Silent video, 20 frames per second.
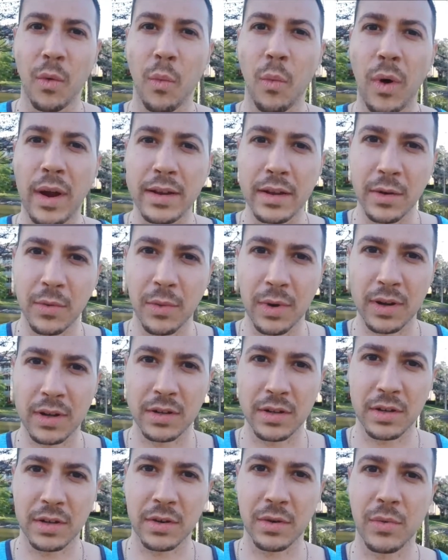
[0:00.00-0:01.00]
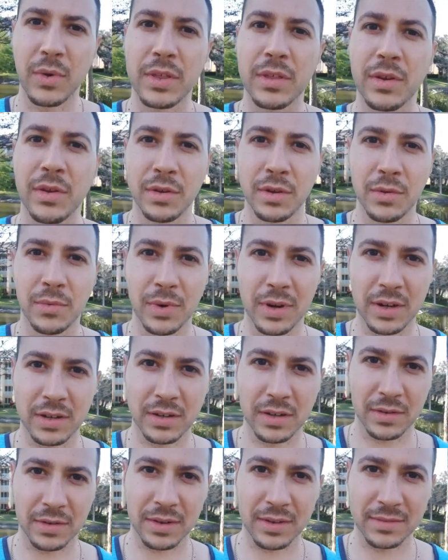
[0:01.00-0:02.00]
when you want to do it, with who you want to
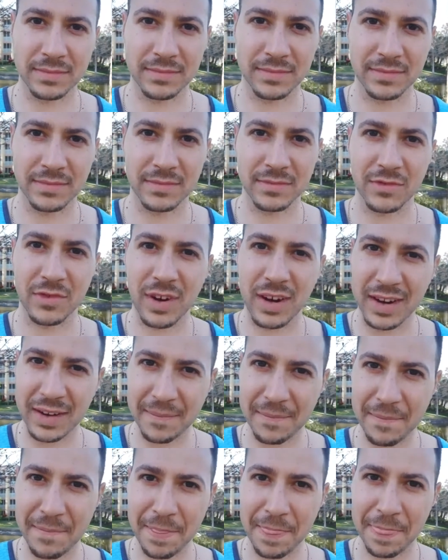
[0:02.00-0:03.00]
do it, right?